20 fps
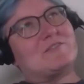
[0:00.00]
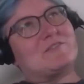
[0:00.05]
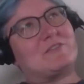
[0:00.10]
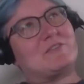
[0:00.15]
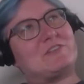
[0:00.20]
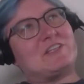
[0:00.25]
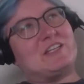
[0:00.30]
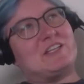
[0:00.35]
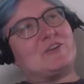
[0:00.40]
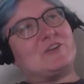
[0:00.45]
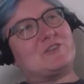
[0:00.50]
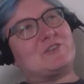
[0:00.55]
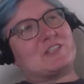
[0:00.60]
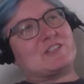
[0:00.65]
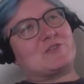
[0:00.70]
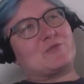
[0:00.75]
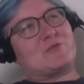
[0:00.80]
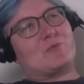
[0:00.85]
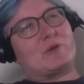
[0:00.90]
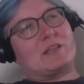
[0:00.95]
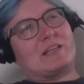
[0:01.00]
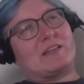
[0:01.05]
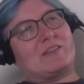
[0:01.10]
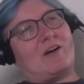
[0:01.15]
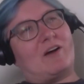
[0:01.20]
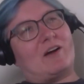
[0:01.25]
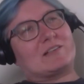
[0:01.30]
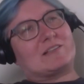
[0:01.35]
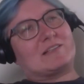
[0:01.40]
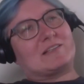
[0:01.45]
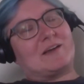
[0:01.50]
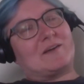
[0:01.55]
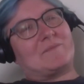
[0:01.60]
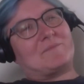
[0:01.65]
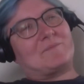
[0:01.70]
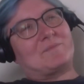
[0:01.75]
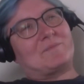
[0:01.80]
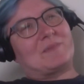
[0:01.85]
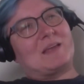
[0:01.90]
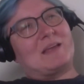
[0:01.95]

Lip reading: 15 years is a really long time.